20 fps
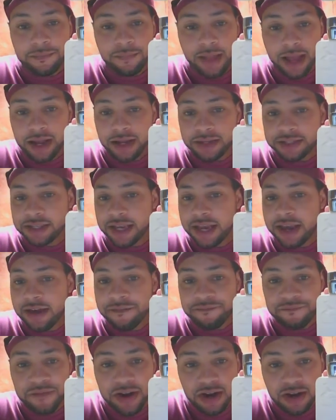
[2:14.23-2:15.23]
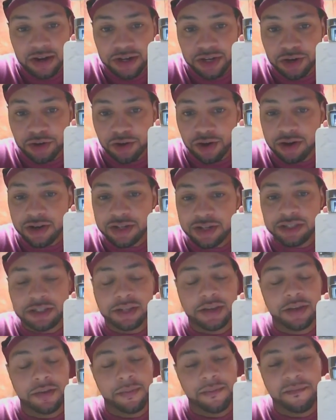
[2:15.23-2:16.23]
Like I said, very
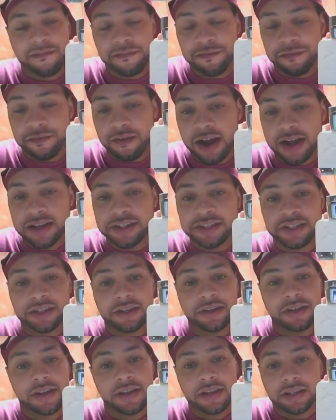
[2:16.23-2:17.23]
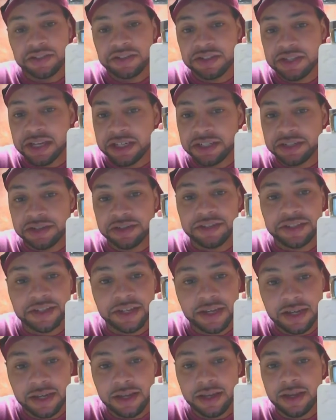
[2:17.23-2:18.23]
crisp, fresh,
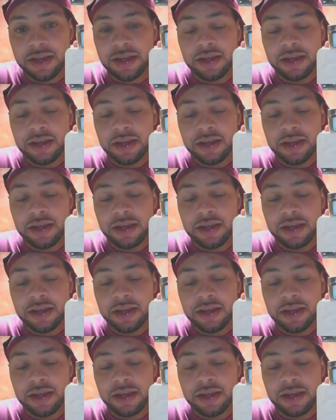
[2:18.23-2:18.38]
citrusy,